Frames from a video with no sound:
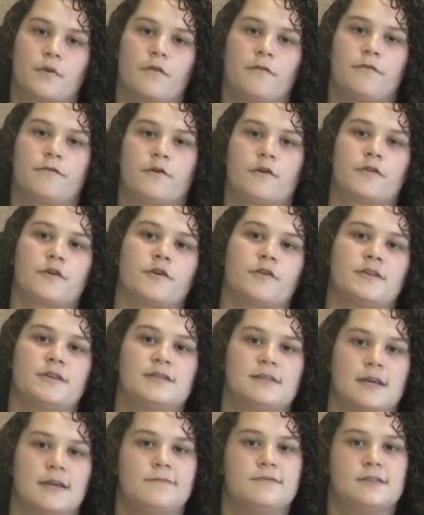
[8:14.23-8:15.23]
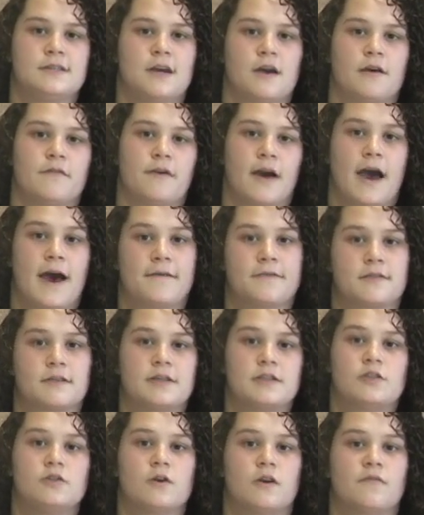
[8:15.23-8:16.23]
further the safety of
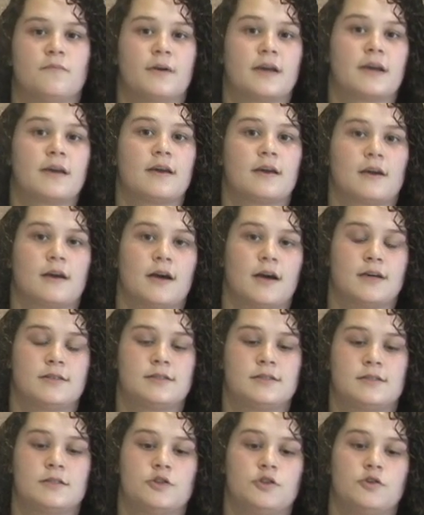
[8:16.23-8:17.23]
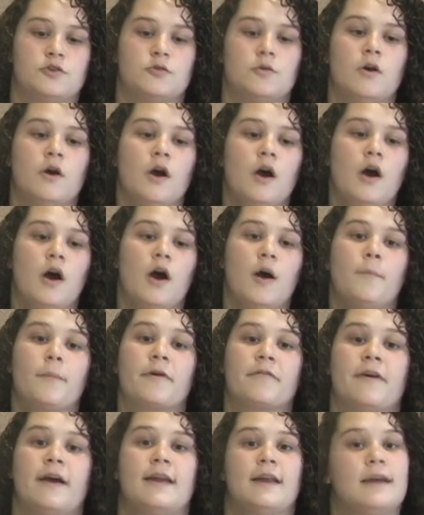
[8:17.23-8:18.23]
athletes who have been concussed, to
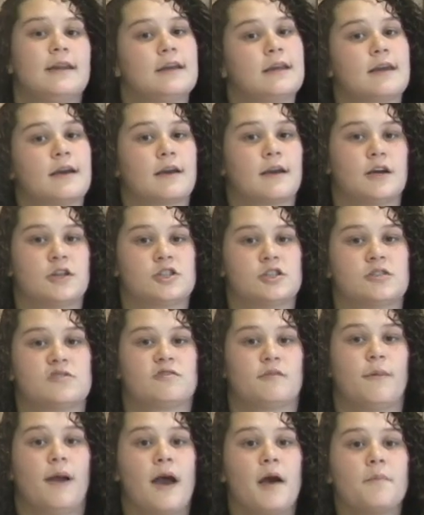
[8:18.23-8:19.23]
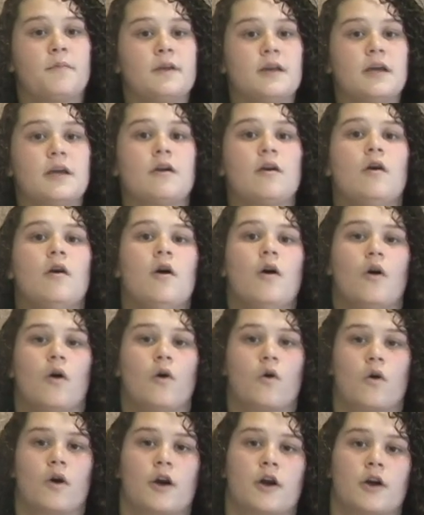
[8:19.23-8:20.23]
prevent any concussions from happening,
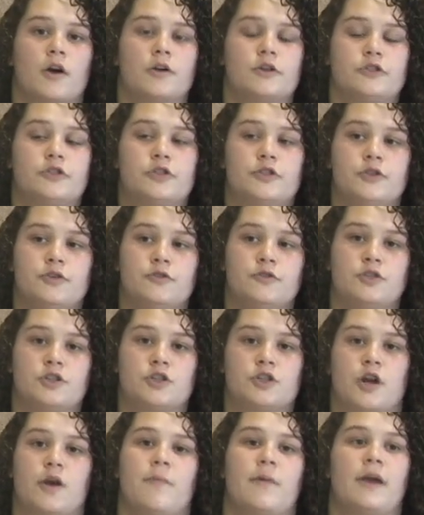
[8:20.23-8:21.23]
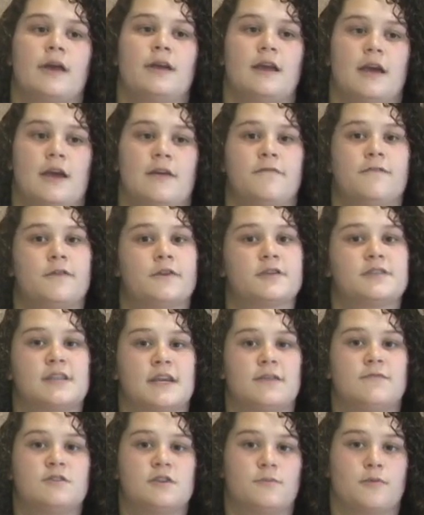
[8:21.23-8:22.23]
or to determine if they're
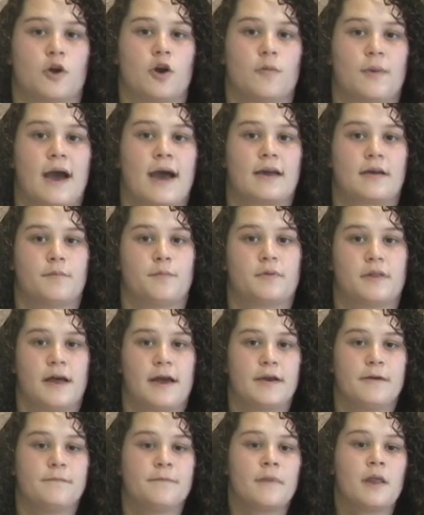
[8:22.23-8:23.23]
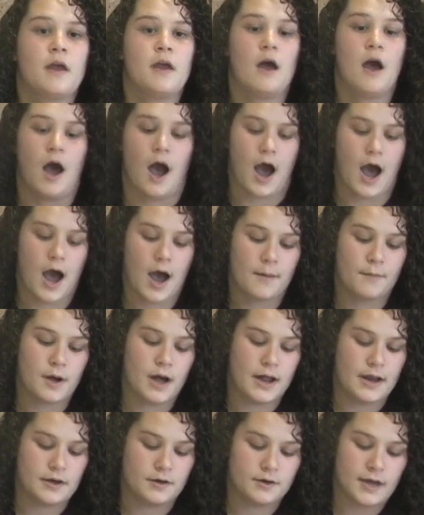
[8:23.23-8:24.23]
safe to go back and play.
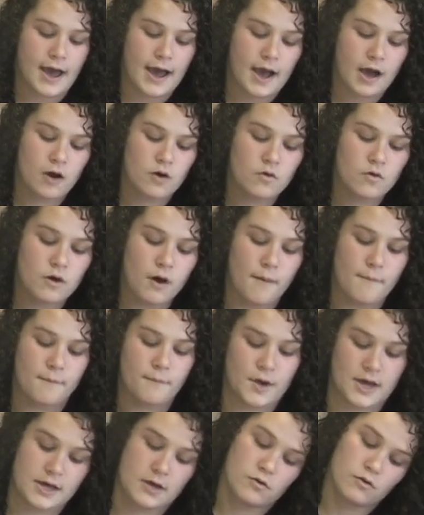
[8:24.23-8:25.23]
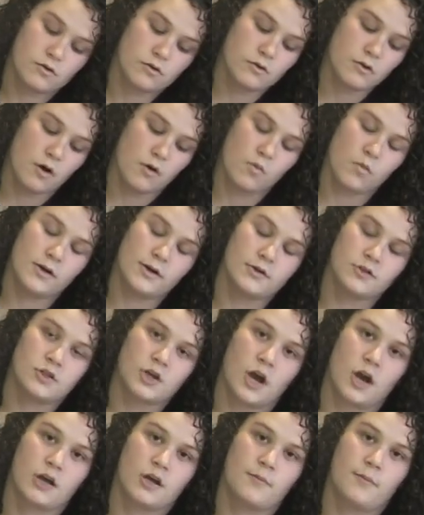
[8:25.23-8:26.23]
Now Michael will
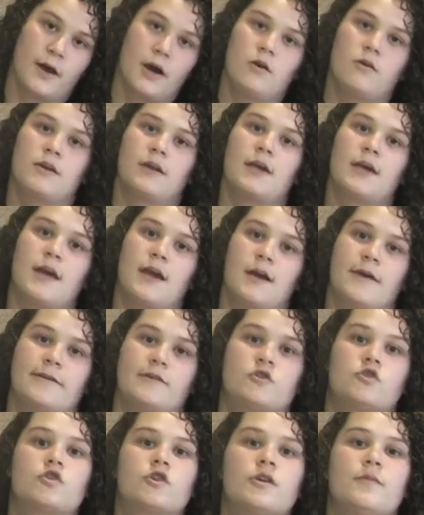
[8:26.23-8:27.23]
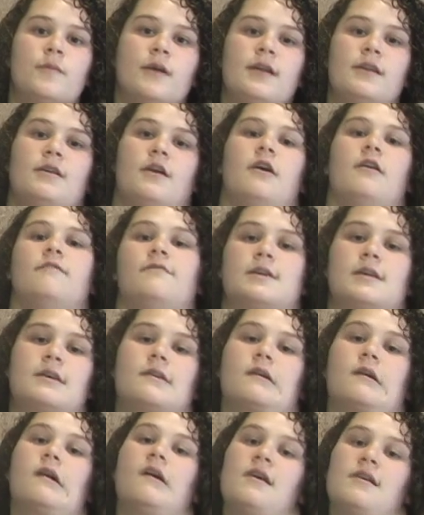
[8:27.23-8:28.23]
talk about care and treatment of a
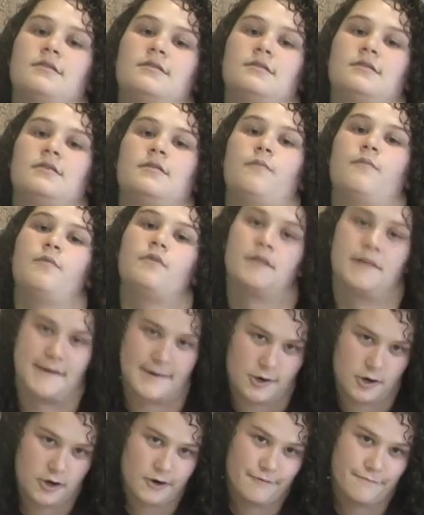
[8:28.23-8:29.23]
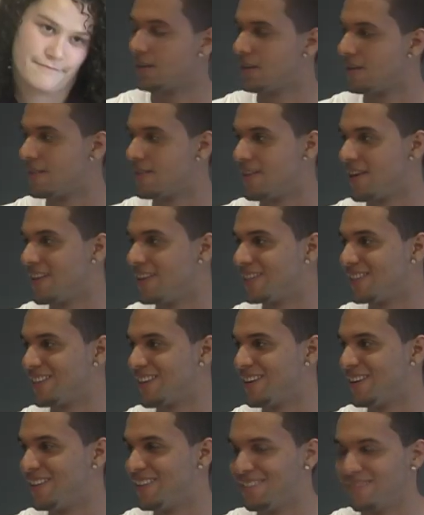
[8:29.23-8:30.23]
concussed player. Thanks,
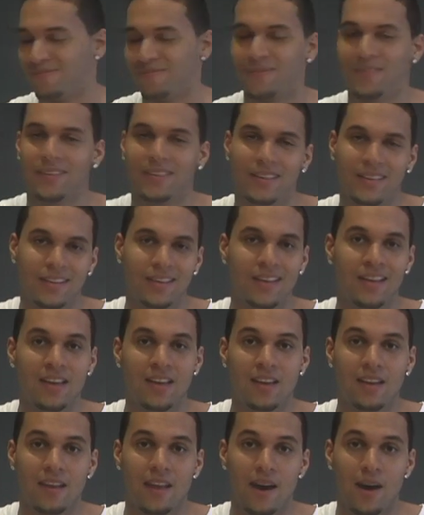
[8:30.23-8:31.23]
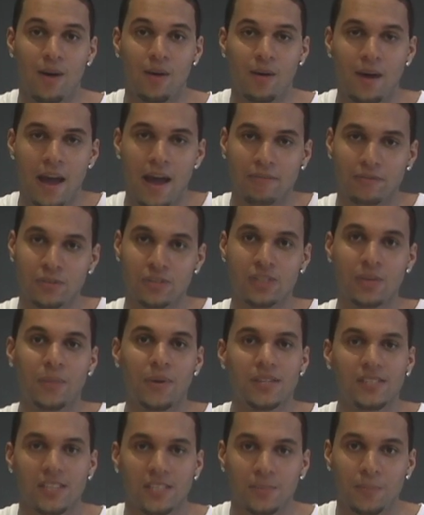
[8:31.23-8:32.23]
Sarah. Now, after
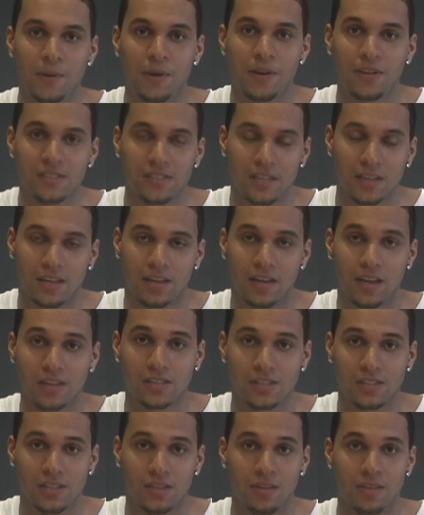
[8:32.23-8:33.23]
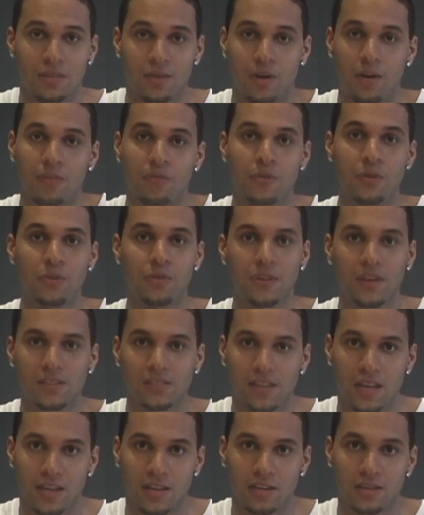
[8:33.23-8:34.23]
someone has experienced a concussion, there are a few
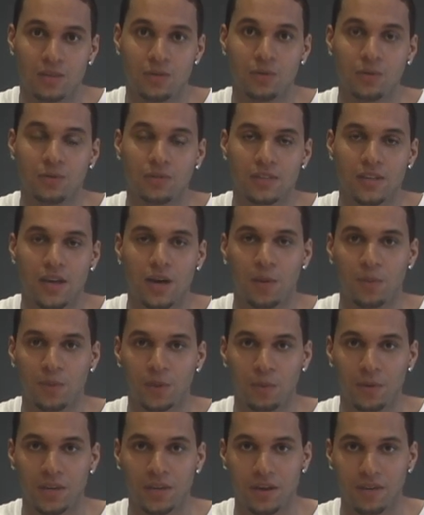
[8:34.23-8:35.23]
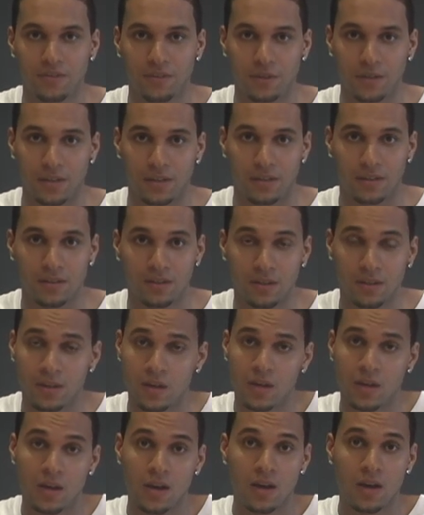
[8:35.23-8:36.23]
things they can do to help the recovery.
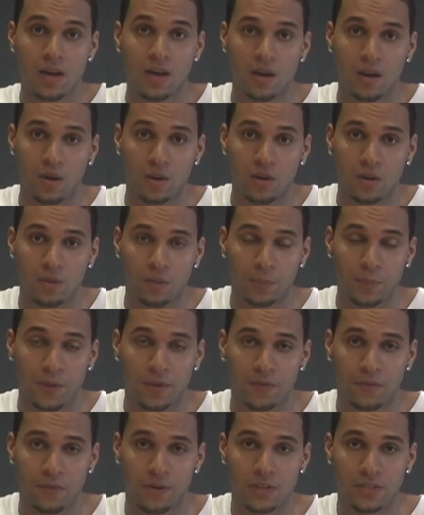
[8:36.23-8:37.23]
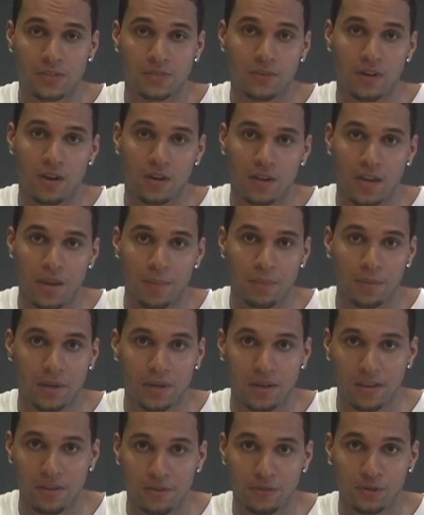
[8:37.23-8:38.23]
First of all, getting
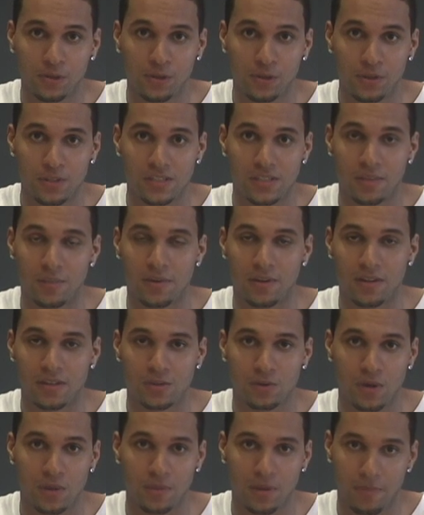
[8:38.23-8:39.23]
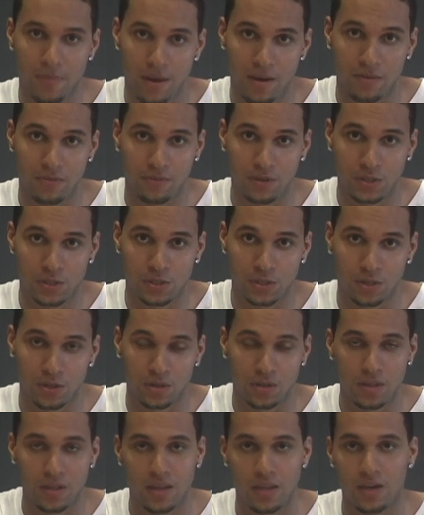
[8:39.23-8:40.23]
plenty of fluids can be extremely
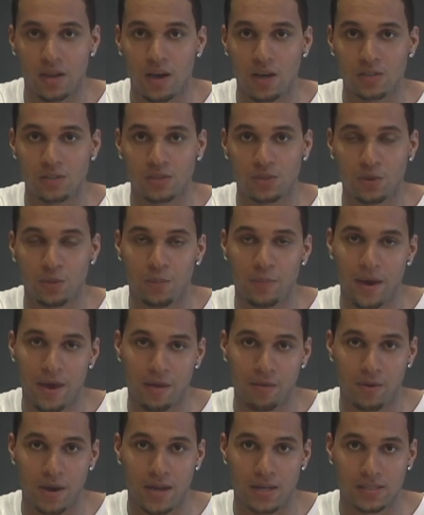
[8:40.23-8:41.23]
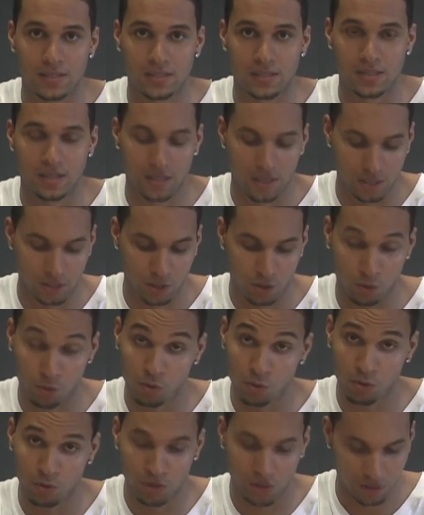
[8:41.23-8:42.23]
beneficial, and also bed rest is
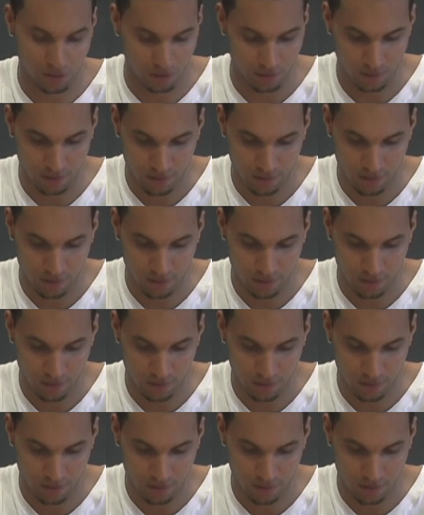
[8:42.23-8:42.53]
crucial.